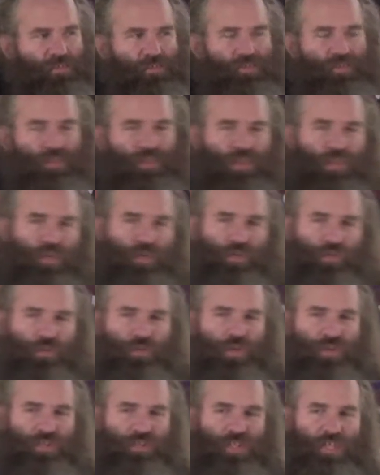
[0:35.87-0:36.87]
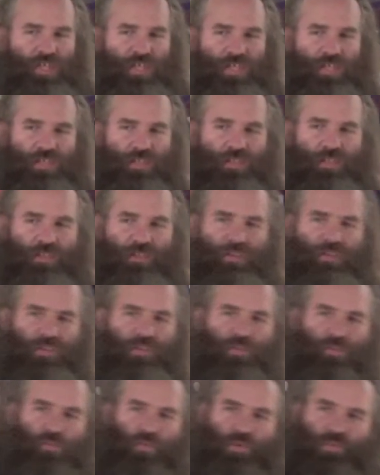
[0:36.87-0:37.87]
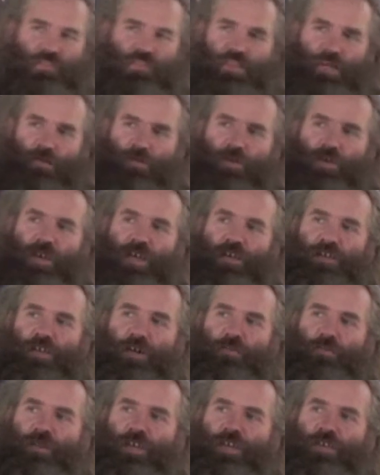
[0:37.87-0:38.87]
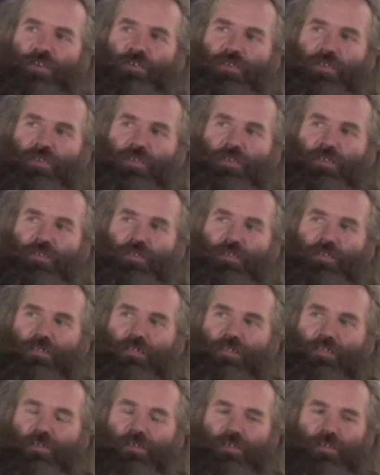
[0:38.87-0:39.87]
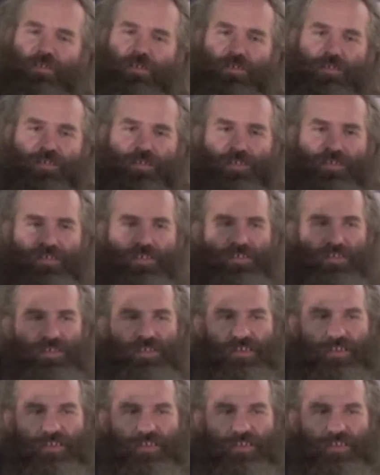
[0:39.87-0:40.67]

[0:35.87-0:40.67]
that Hillary Clinton wins the Democratic nomination.